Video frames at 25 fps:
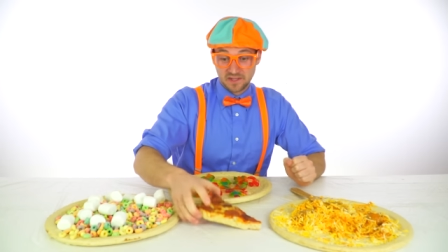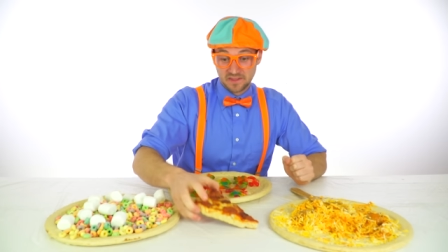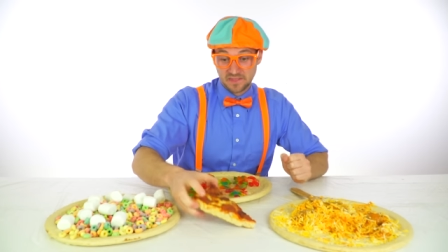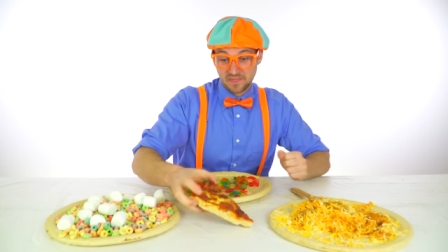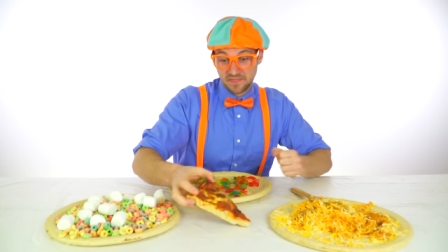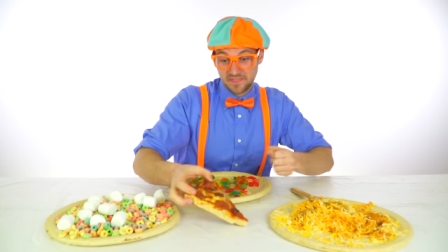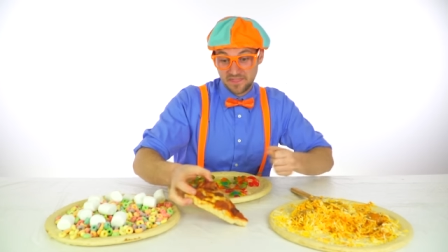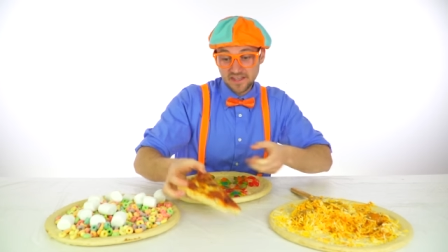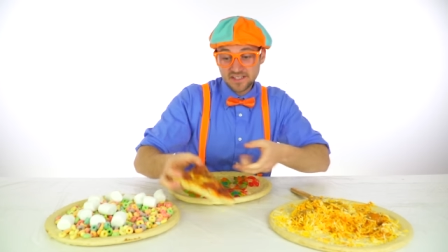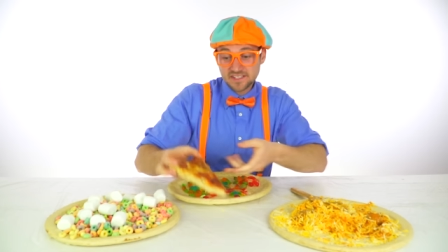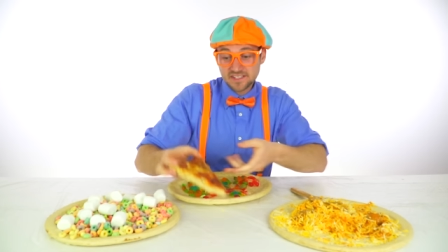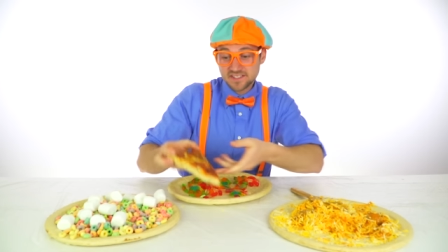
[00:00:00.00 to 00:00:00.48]

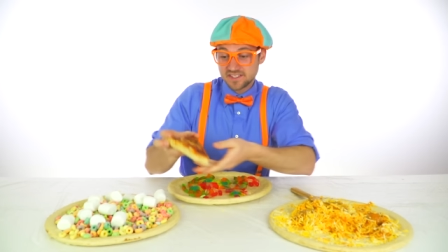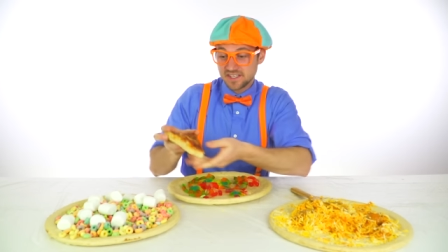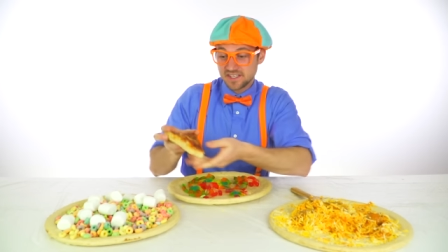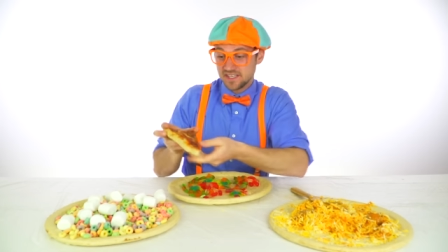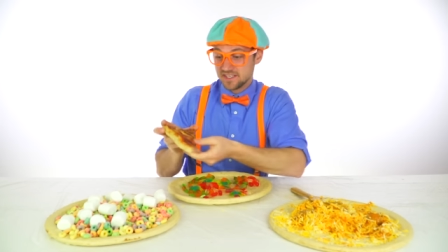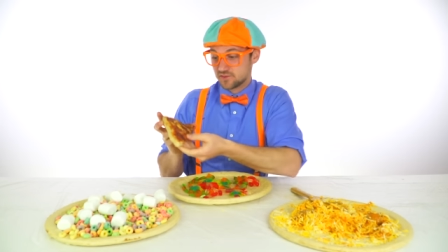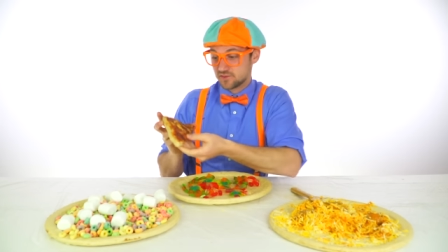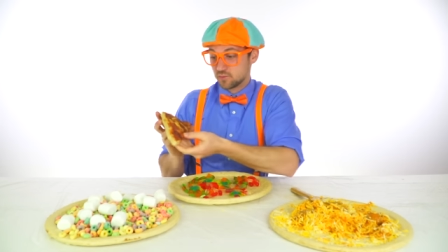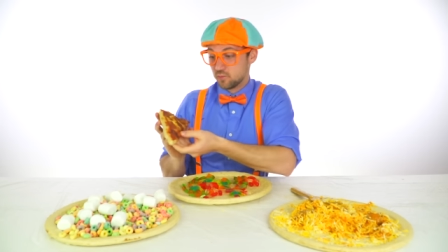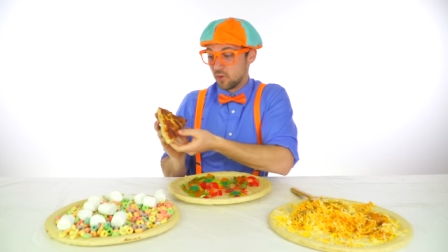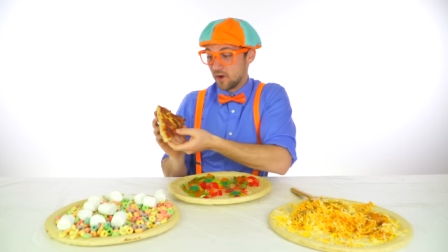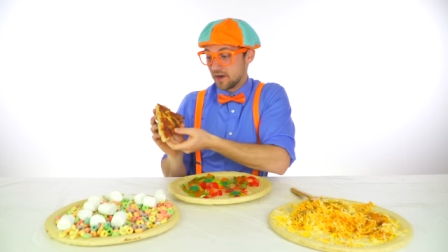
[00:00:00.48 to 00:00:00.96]
This
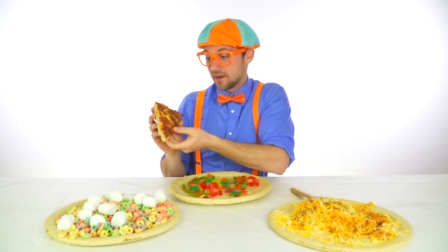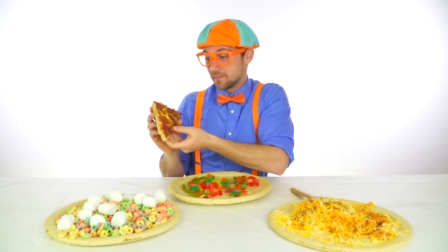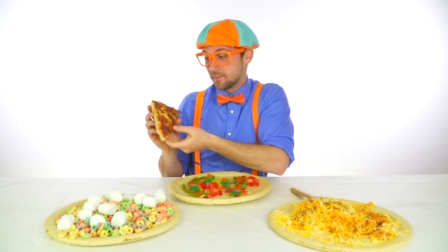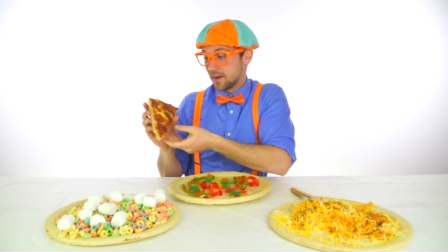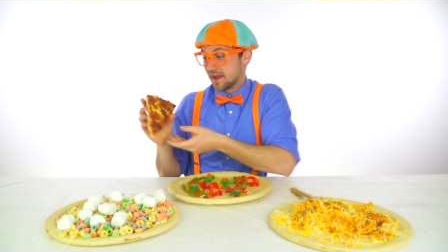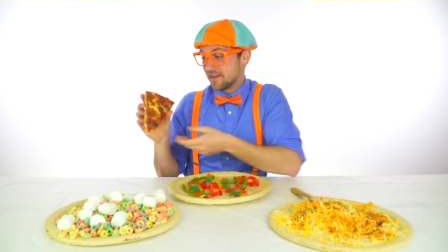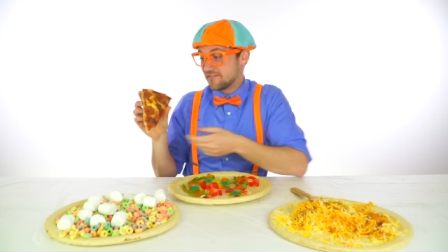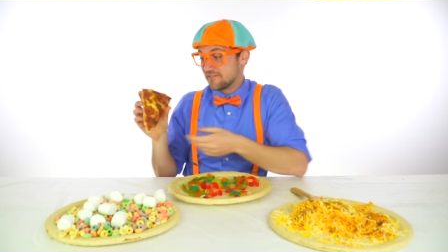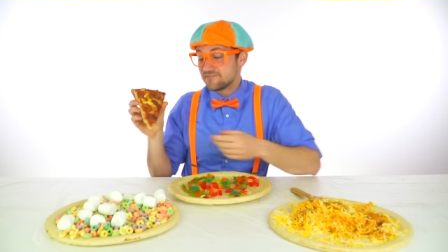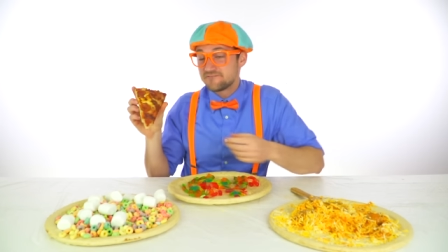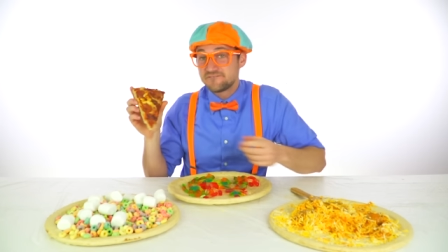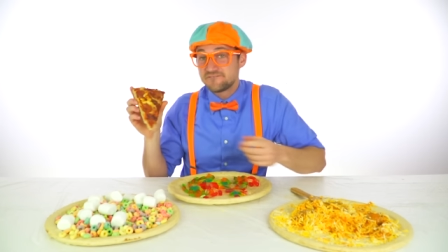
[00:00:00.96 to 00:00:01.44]
is one of
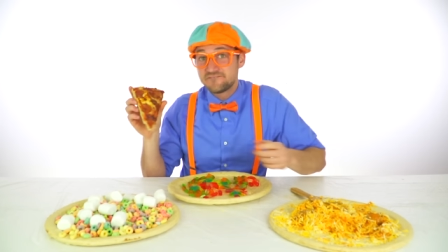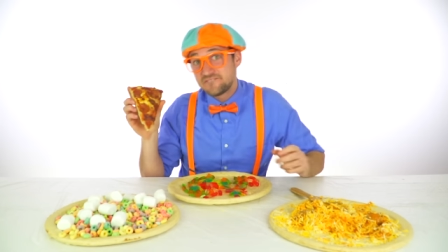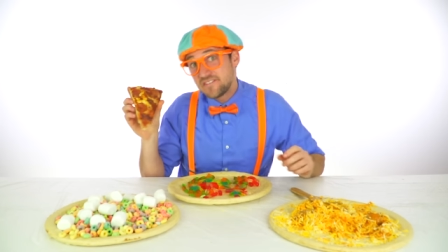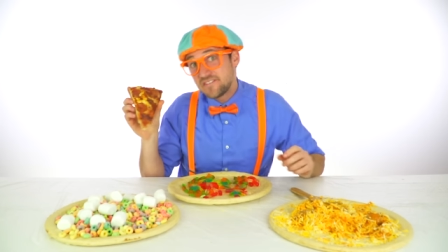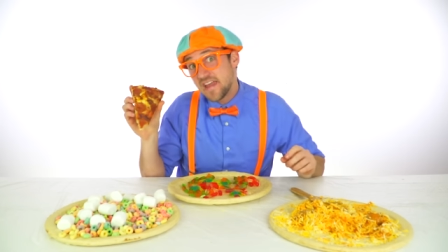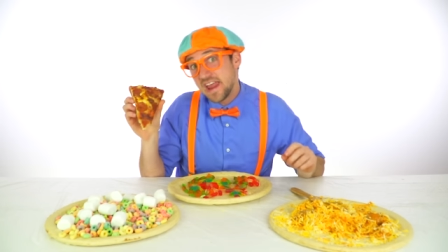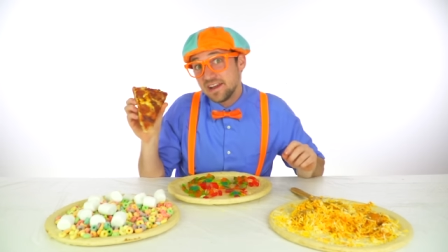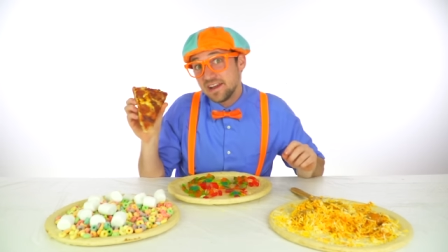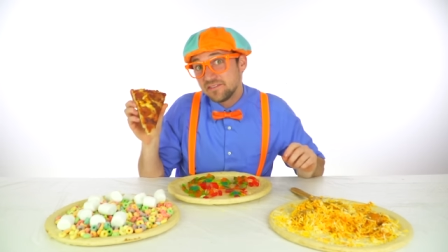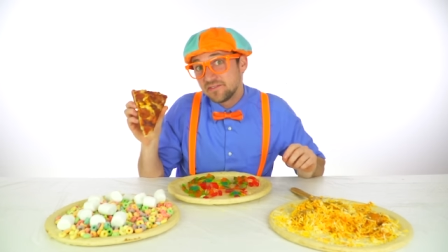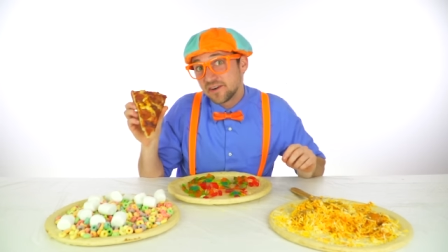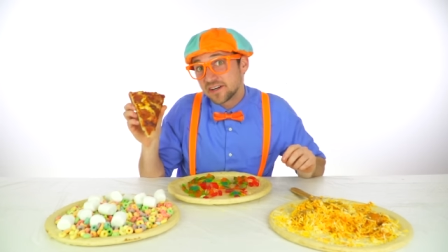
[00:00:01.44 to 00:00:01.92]
my
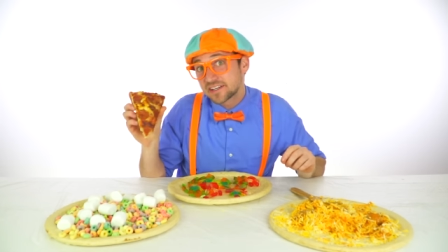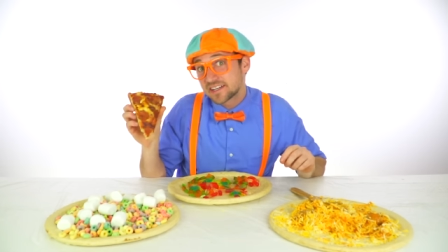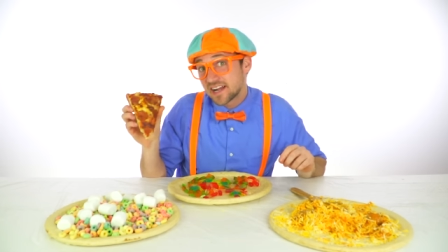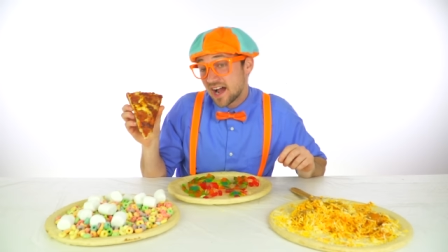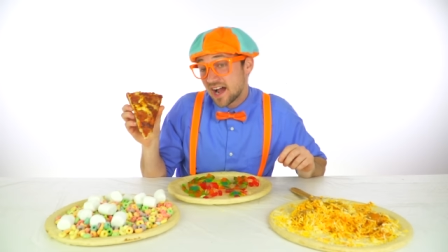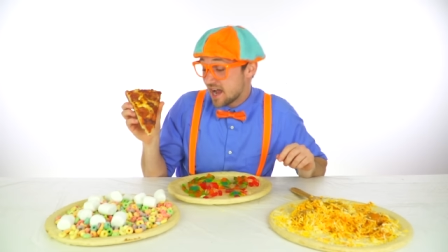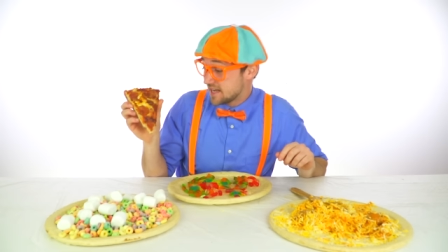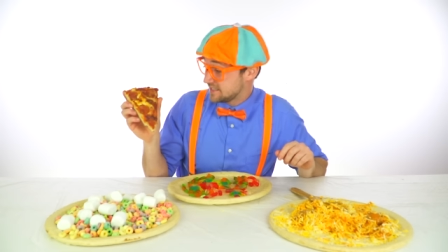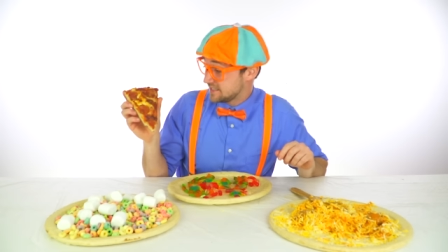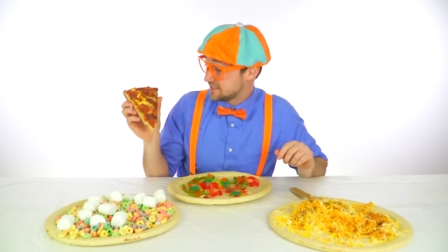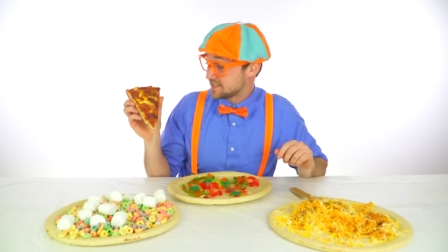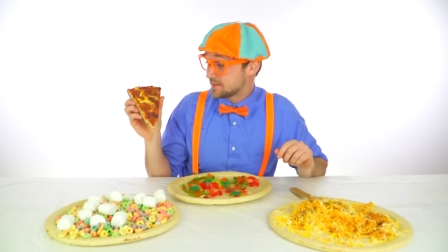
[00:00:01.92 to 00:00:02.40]
favorite
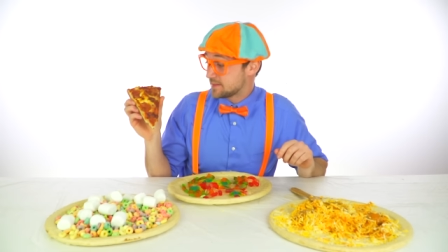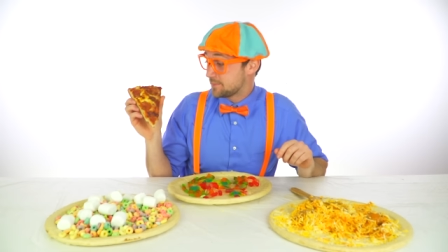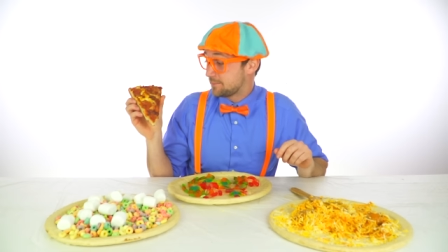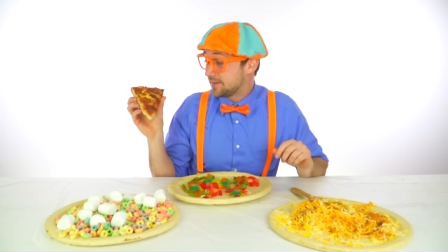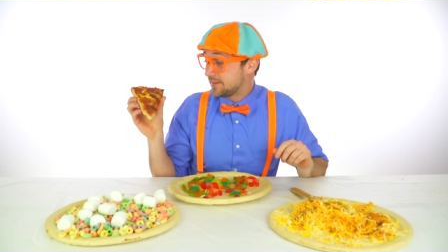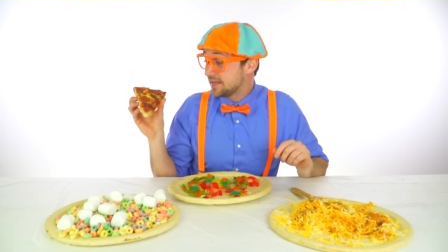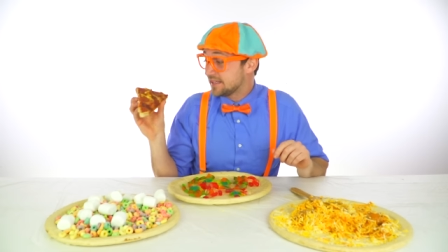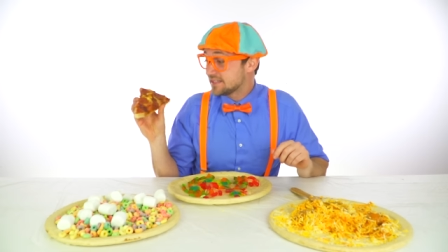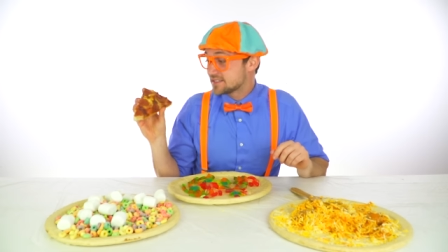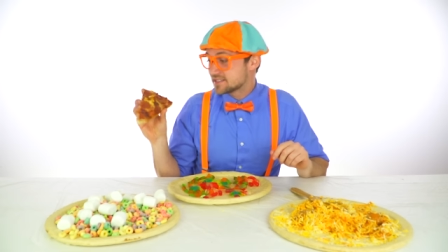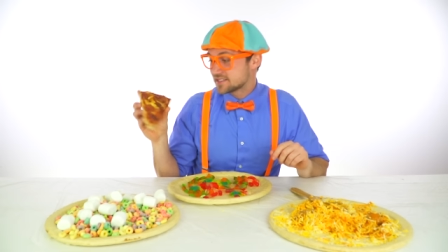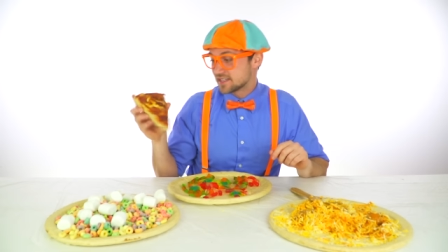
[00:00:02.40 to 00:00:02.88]
kinds of
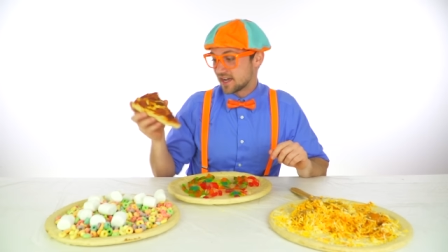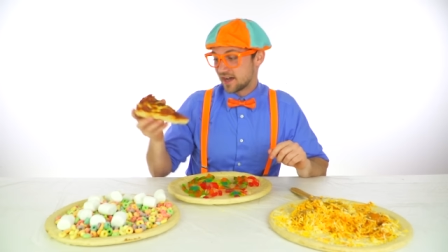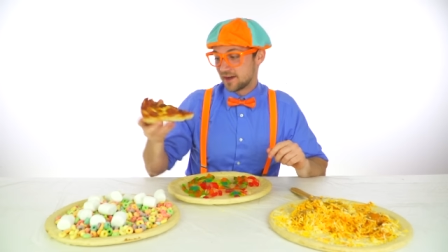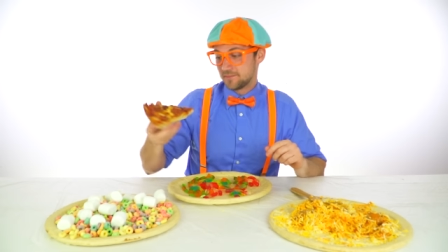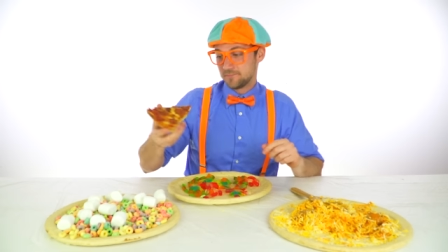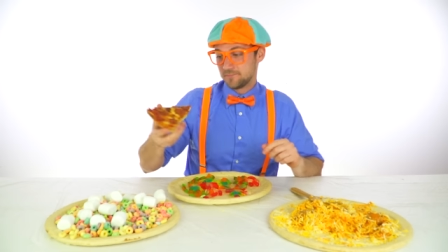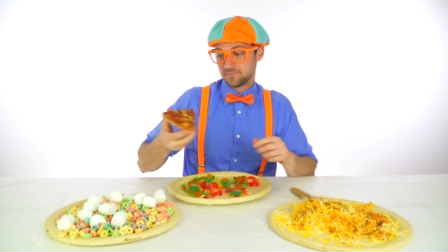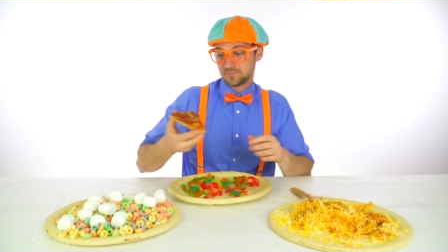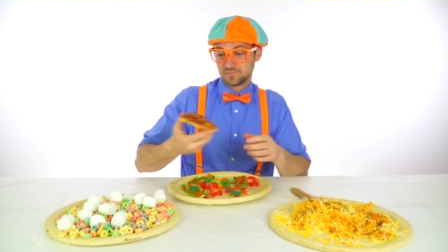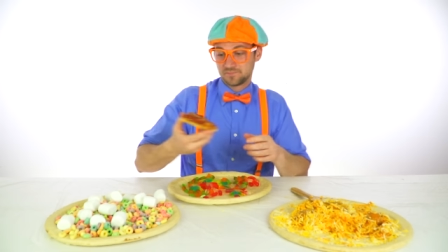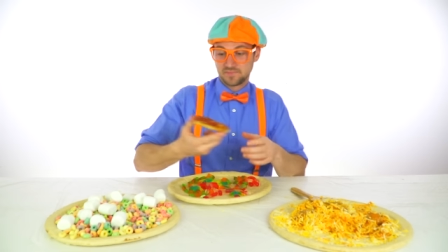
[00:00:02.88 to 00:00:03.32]
pizza.